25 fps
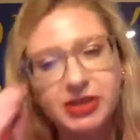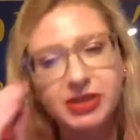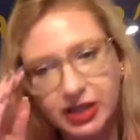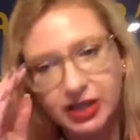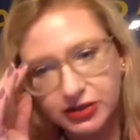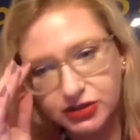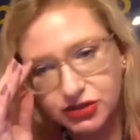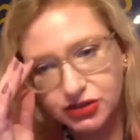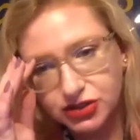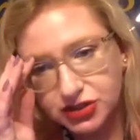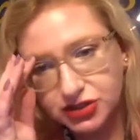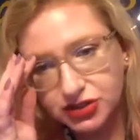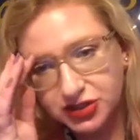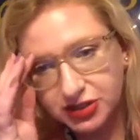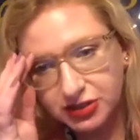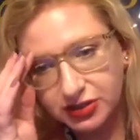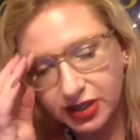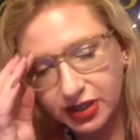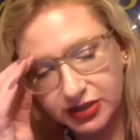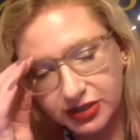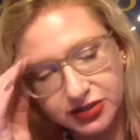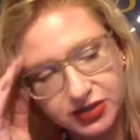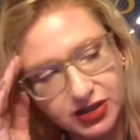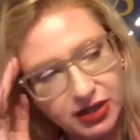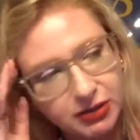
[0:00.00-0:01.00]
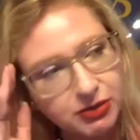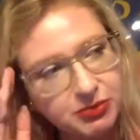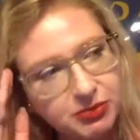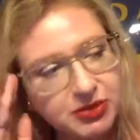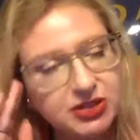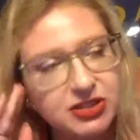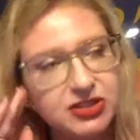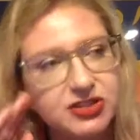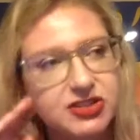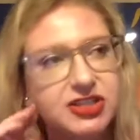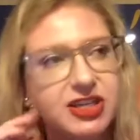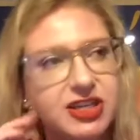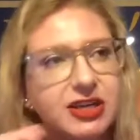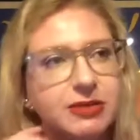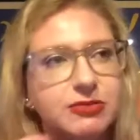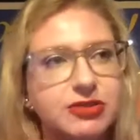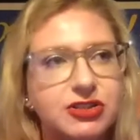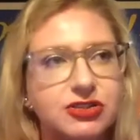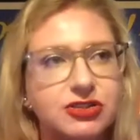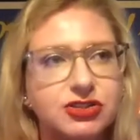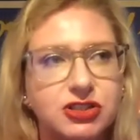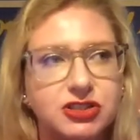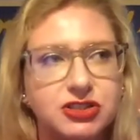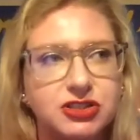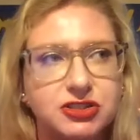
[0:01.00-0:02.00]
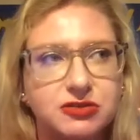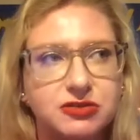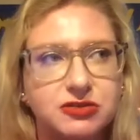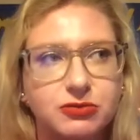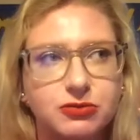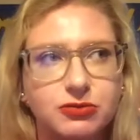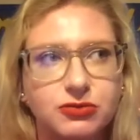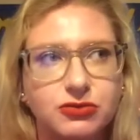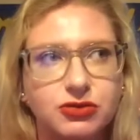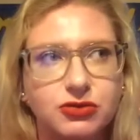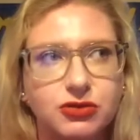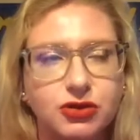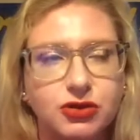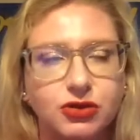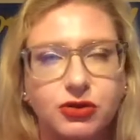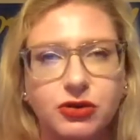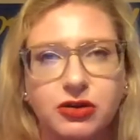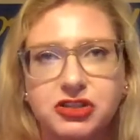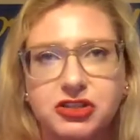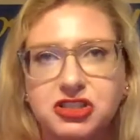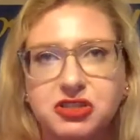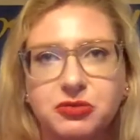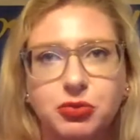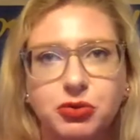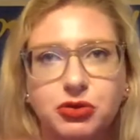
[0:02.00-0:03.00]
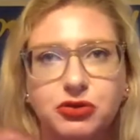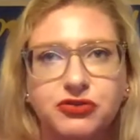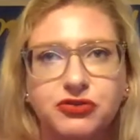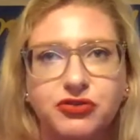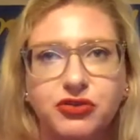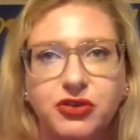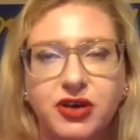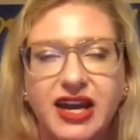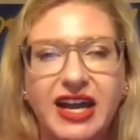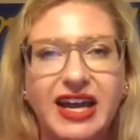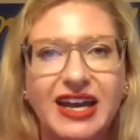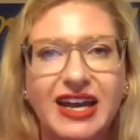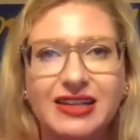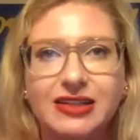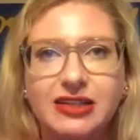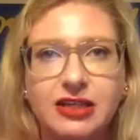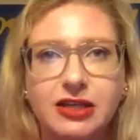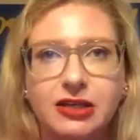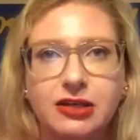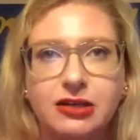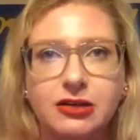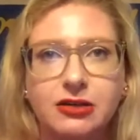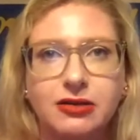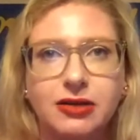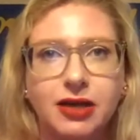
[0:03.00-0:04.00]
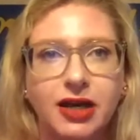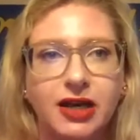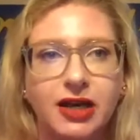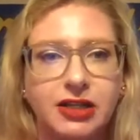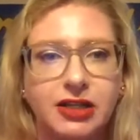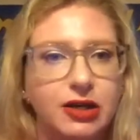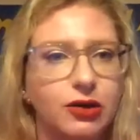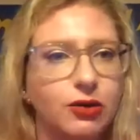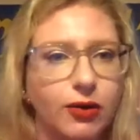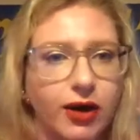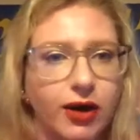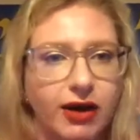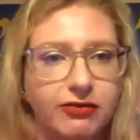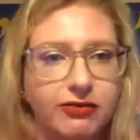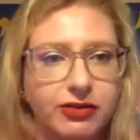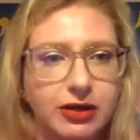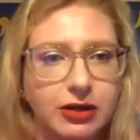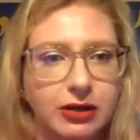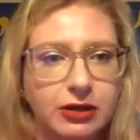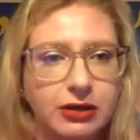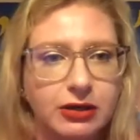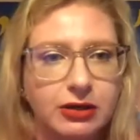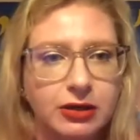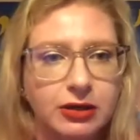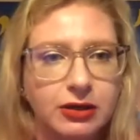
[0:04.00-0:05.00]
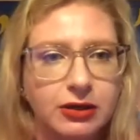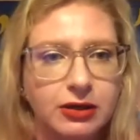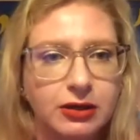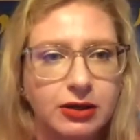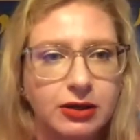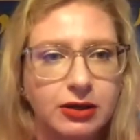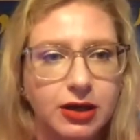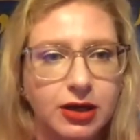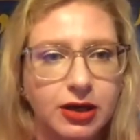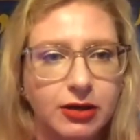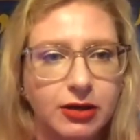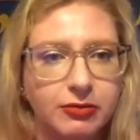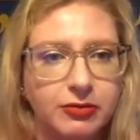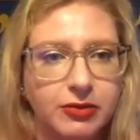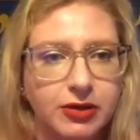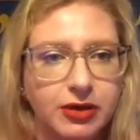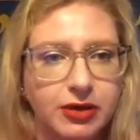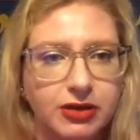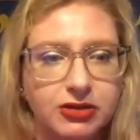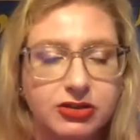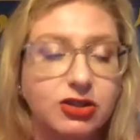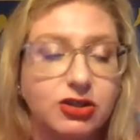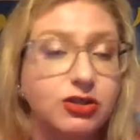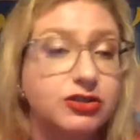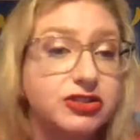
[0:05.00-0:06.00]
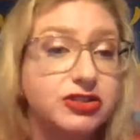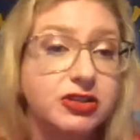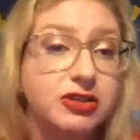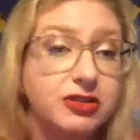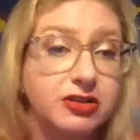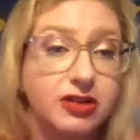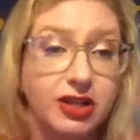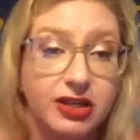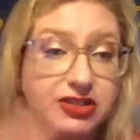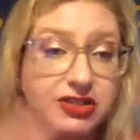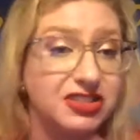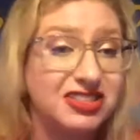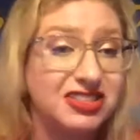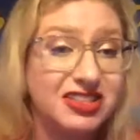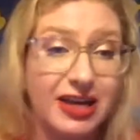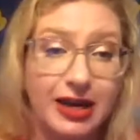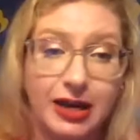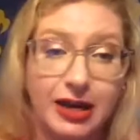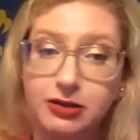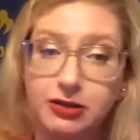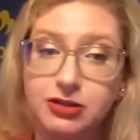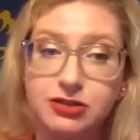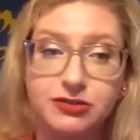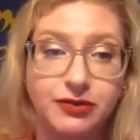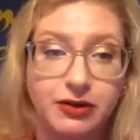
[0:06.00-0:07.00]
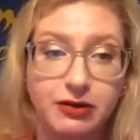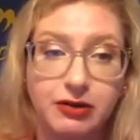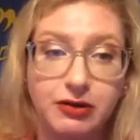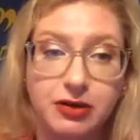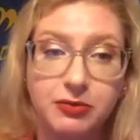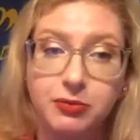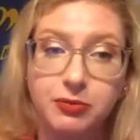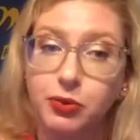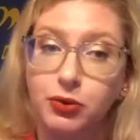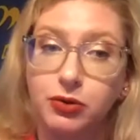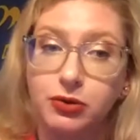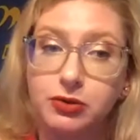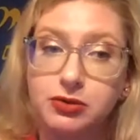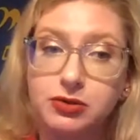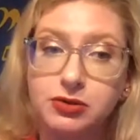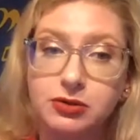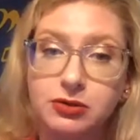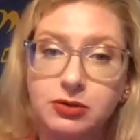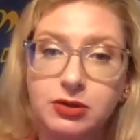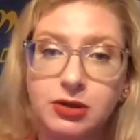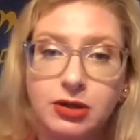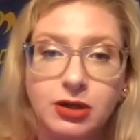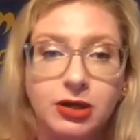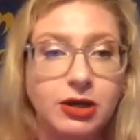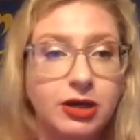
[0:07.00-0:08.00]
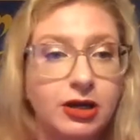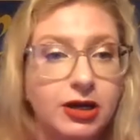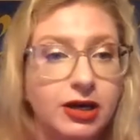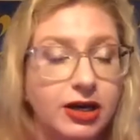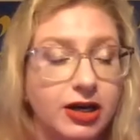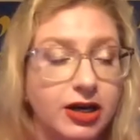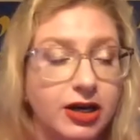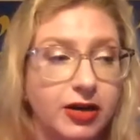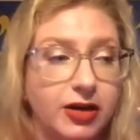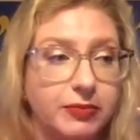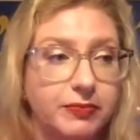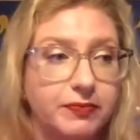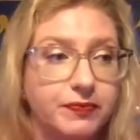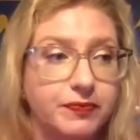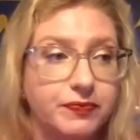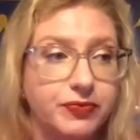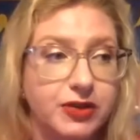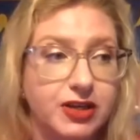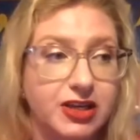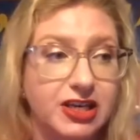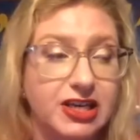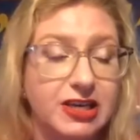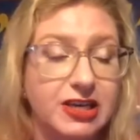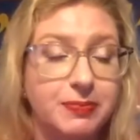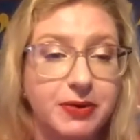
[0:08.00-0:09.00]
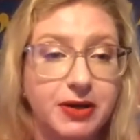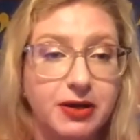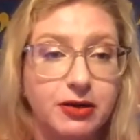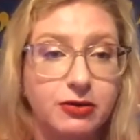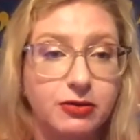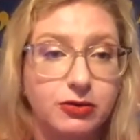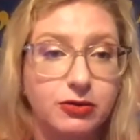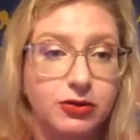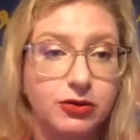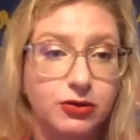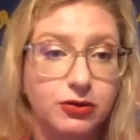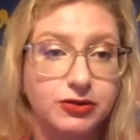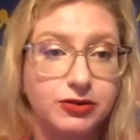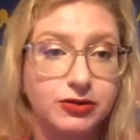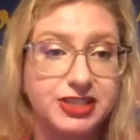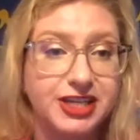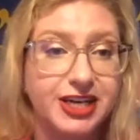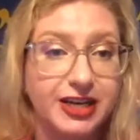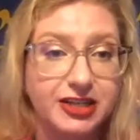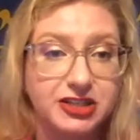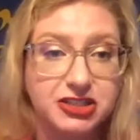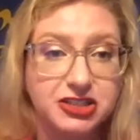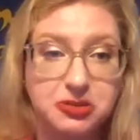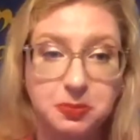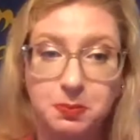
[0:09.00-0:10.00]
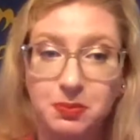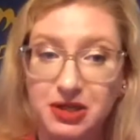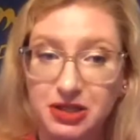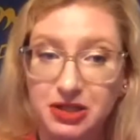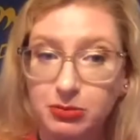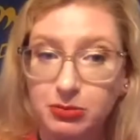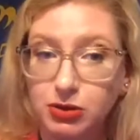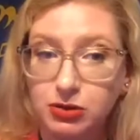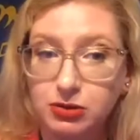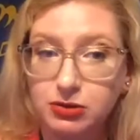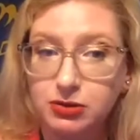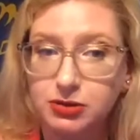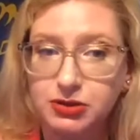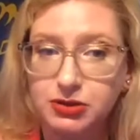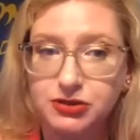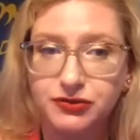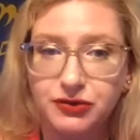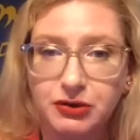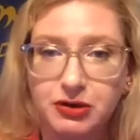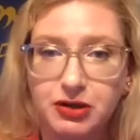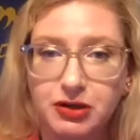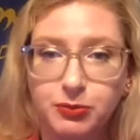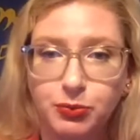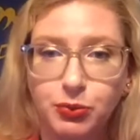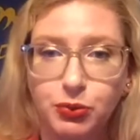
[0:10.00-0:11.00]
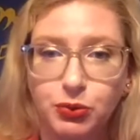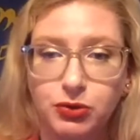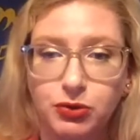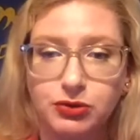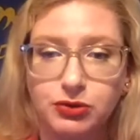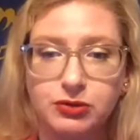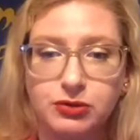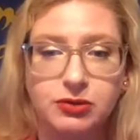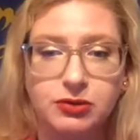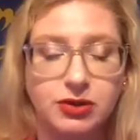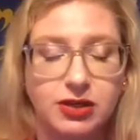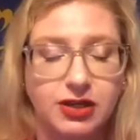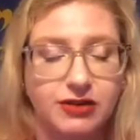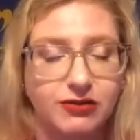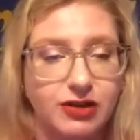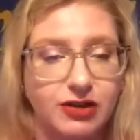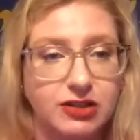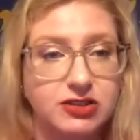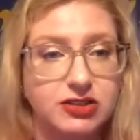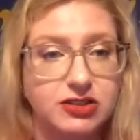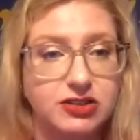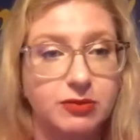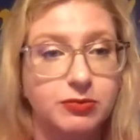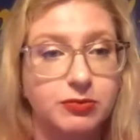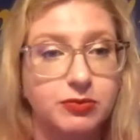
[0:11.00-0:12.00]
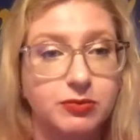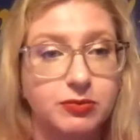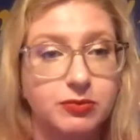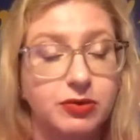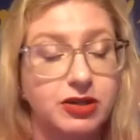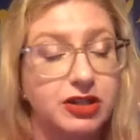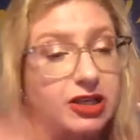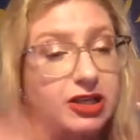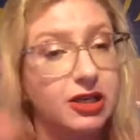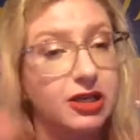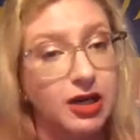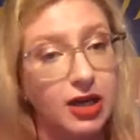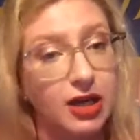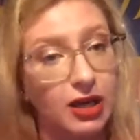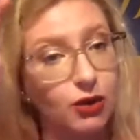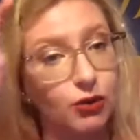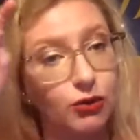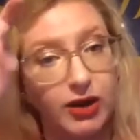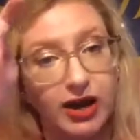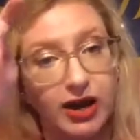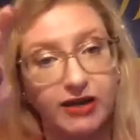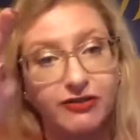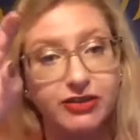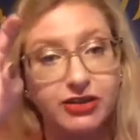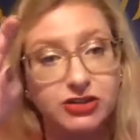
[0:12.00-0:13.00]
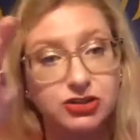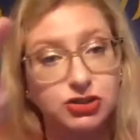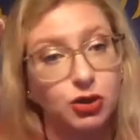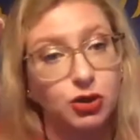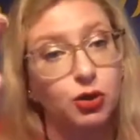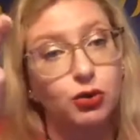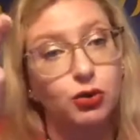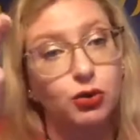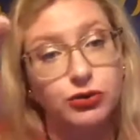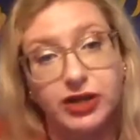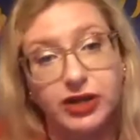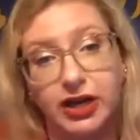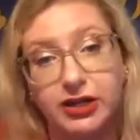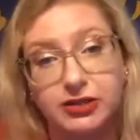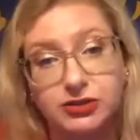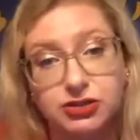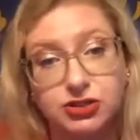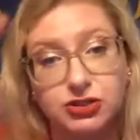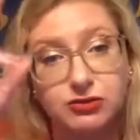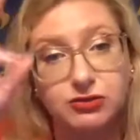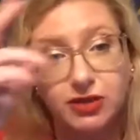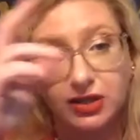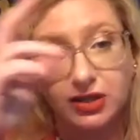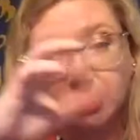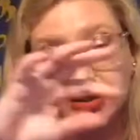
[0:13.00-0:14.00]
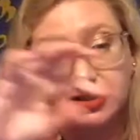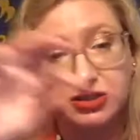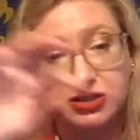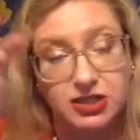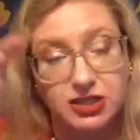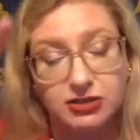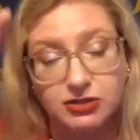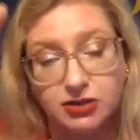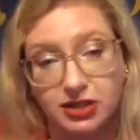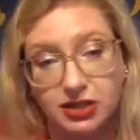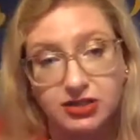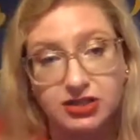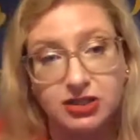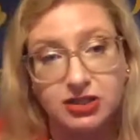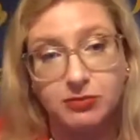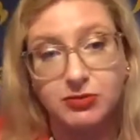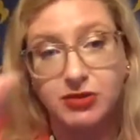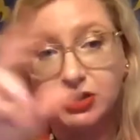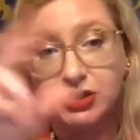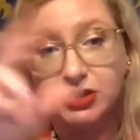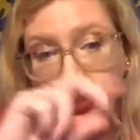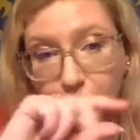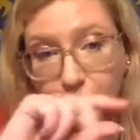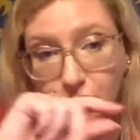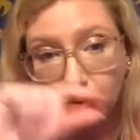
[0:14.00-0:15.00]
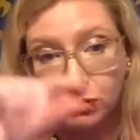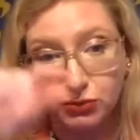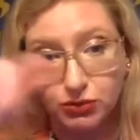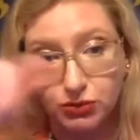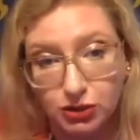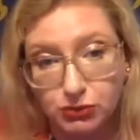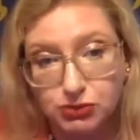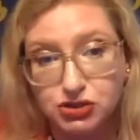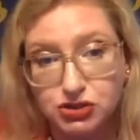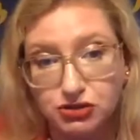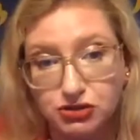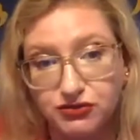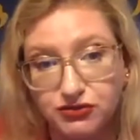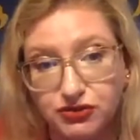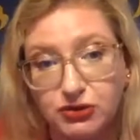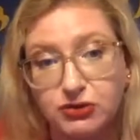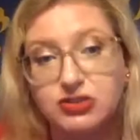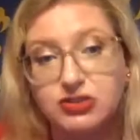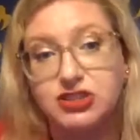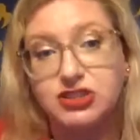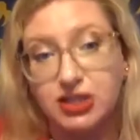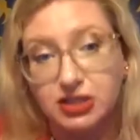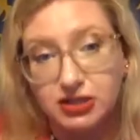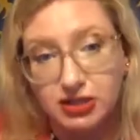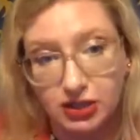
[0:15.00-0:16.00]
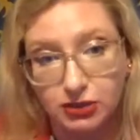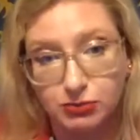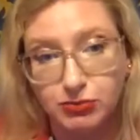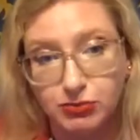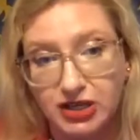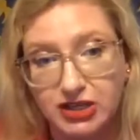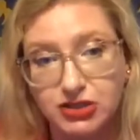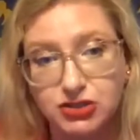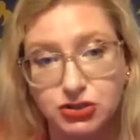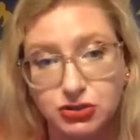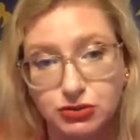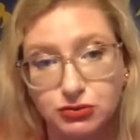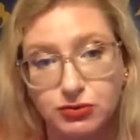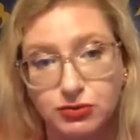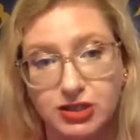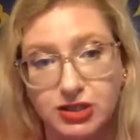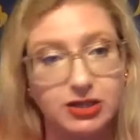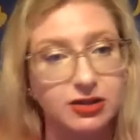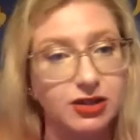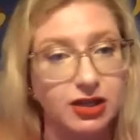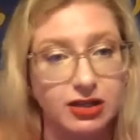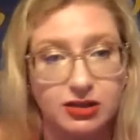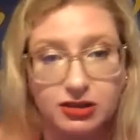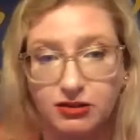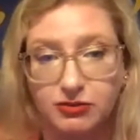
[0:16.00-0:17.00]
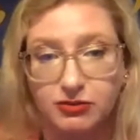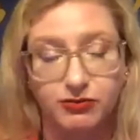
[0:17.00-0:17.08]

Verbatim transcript: that's just that that would be the same suggestion across the board for any any graphic. Um, and also, like scale is very important. Um, keeping your text minimal is very important. Giving somebody a graphic to hold on to, like a set, like something that you go to first, and then makes you read like the